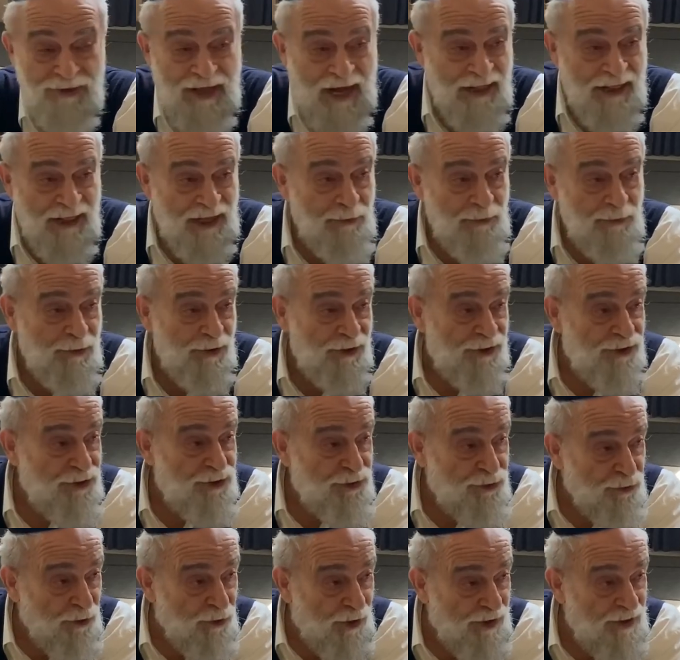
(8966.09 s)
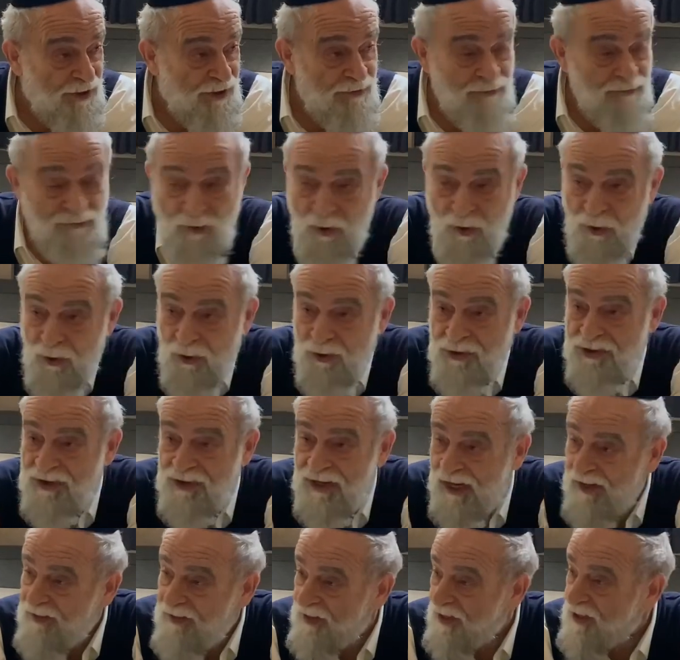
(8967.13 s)
that he will destroy the morals
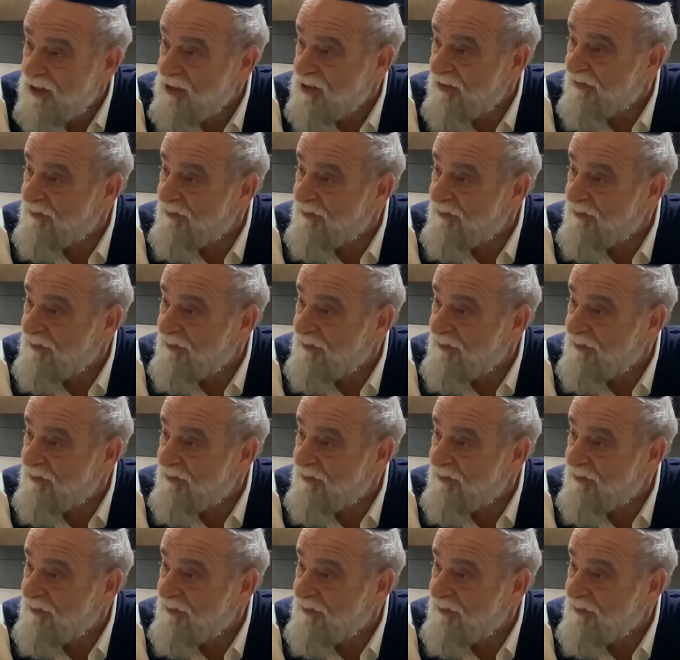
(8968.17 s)
and ethics